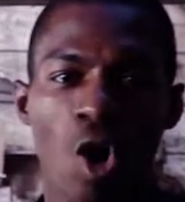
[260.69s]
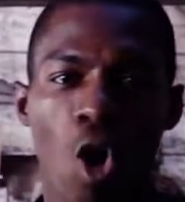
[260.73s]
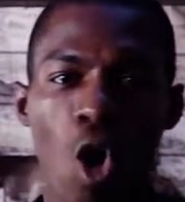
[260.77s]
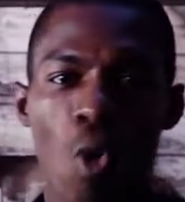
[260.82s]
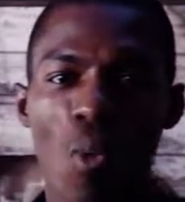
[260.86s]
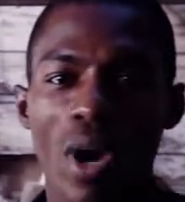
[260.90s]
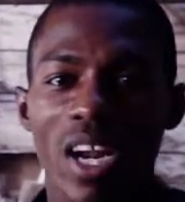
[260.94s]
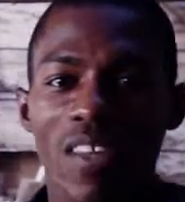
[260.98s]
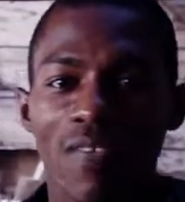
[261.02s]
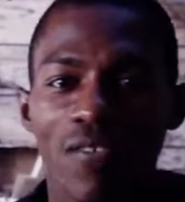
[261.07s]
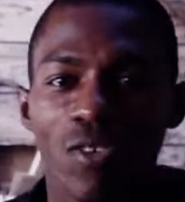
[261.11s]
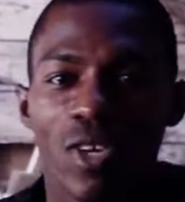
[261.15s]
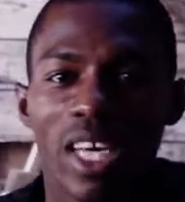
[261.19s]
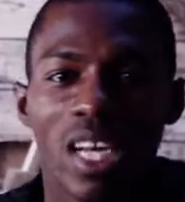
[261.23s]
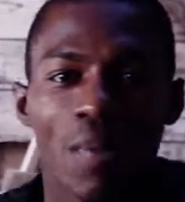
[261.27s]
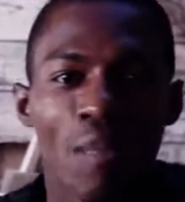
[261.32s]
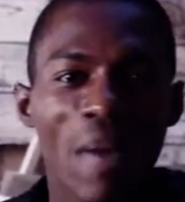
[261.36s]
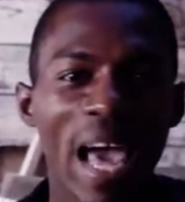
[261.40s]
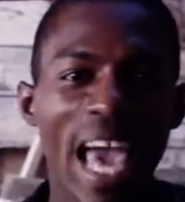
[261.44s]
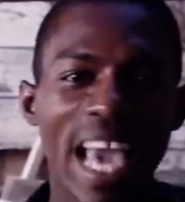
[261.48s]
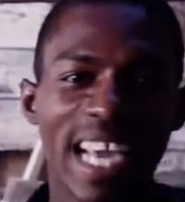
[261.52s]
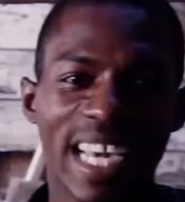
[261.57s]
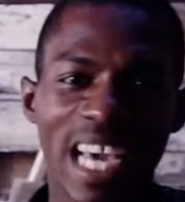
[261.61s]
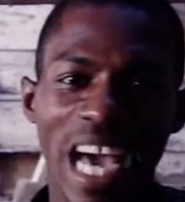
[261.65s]
Or what if you get a
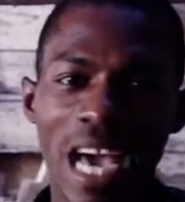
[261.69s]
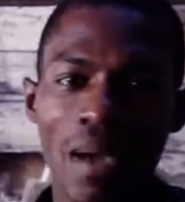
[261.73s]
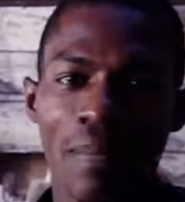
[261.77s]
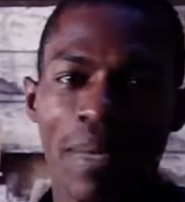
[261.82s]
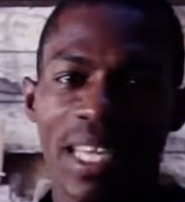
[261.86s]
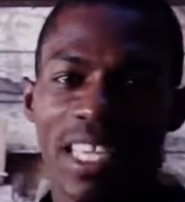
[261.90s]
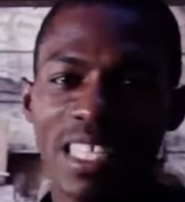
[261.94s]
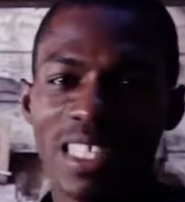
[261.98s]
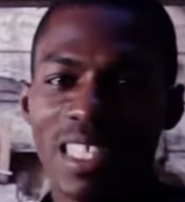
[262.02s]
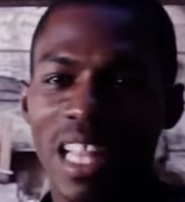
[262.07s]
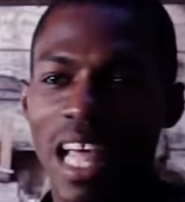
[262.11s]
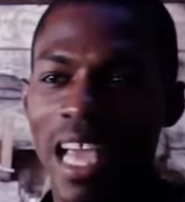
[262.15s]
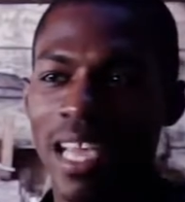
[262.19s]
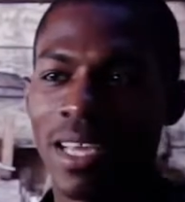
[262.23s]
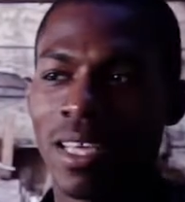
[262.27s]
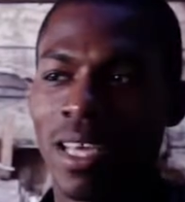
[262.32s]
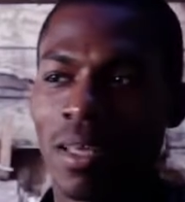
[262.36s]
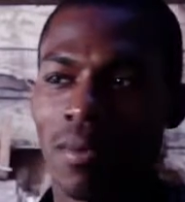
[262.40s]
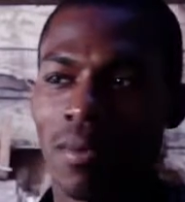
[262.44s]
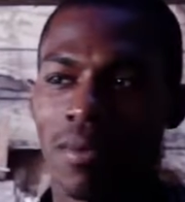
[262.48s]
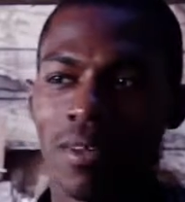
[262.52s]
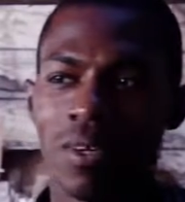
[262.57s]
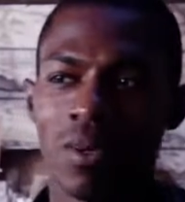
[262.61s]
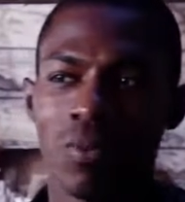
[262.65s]
bad comment? He's like,
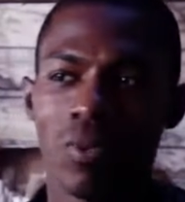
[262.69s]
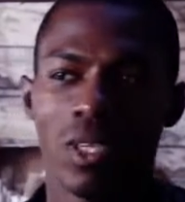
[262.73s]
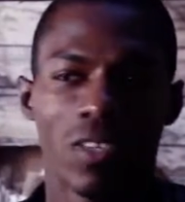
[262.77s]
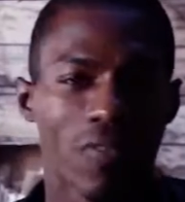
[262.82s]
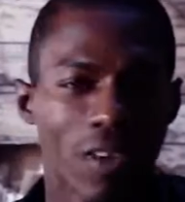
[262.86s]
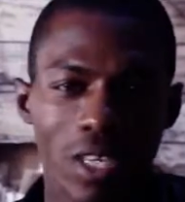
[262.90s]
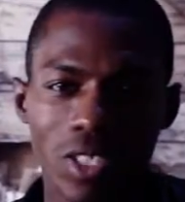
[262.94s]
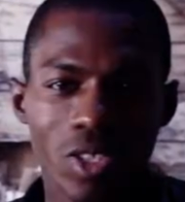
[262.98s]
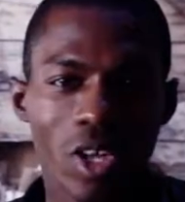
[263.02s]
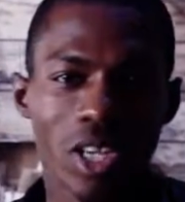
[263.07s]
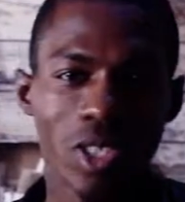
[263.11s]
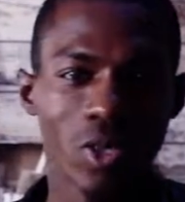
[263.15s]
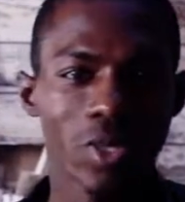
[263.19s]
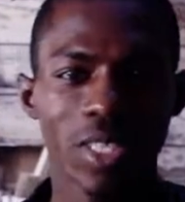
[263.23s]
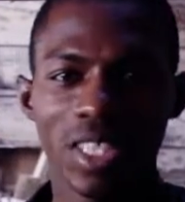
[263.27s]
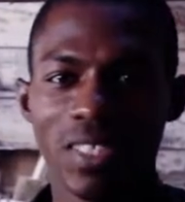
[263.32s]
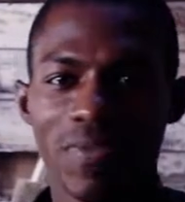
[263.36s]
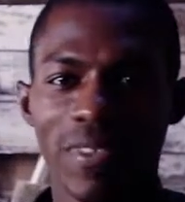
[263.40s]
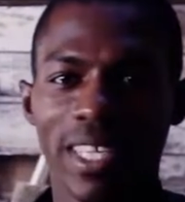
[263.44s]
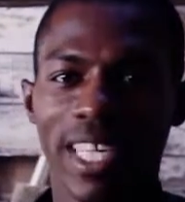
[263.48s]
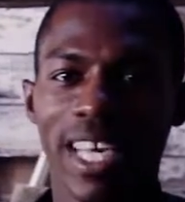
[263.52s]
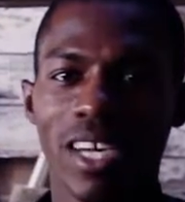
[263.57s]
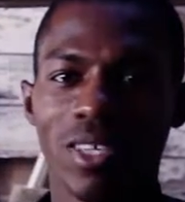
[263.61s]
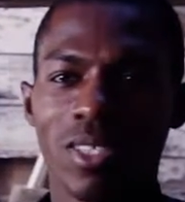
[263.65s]
when you first start doing these
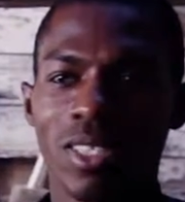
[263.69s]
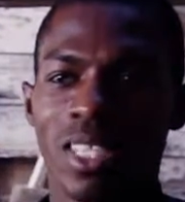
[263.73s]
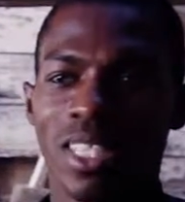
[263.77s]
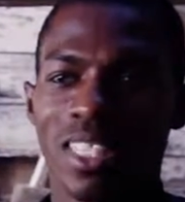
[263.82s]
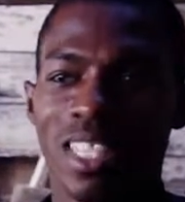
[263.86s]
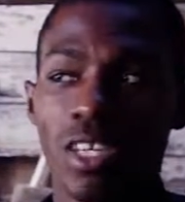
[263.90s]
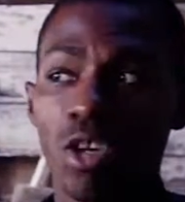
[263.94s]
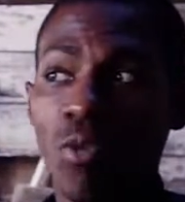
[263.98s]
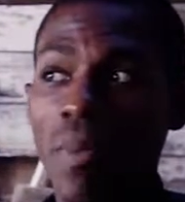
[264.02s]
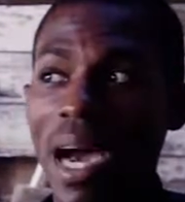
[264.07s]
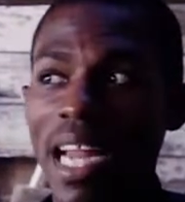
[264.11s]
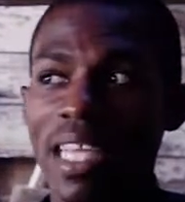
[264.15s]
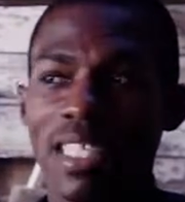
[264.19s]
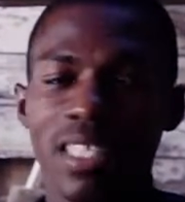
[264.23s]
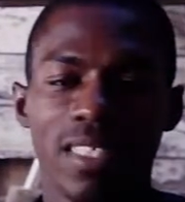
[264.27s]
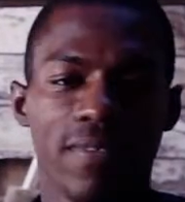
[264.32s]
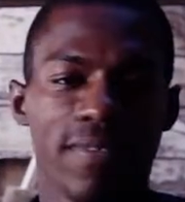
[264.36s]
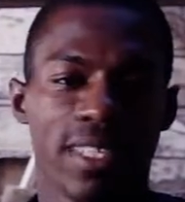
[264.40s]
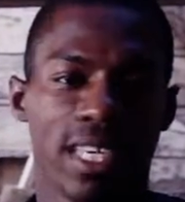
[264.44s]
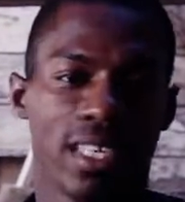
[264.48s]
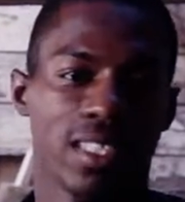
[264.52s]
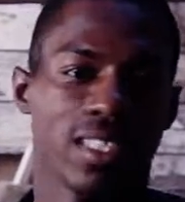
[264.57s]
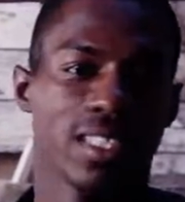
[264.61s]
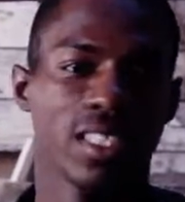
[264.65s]
videos, nobody's
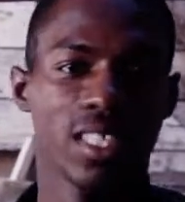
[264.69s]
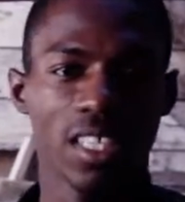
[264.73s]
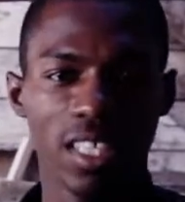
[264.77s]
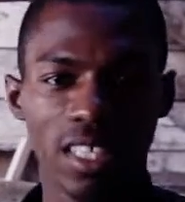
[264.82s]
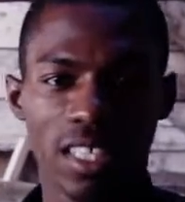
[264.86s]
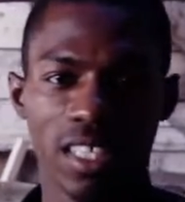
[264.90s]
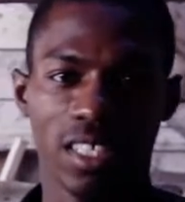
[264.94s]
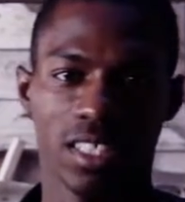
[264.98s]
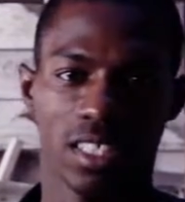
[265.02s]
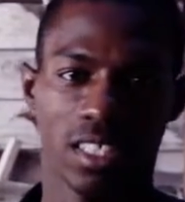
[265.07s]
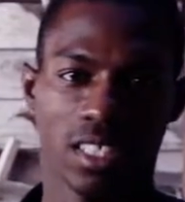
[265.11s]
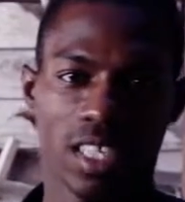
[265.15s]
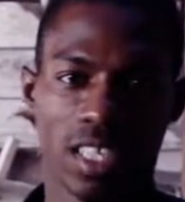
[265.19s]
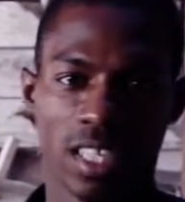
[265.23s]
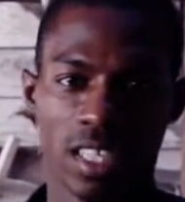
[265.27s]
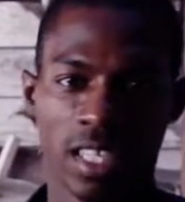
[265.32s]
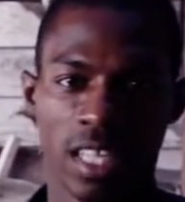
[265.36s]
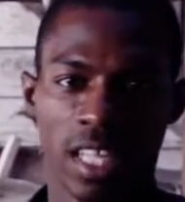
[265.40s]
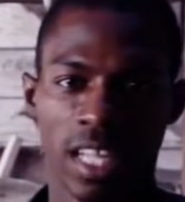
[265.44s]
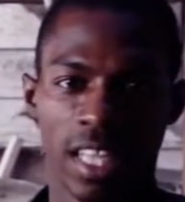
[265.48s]
even gonna see this shit.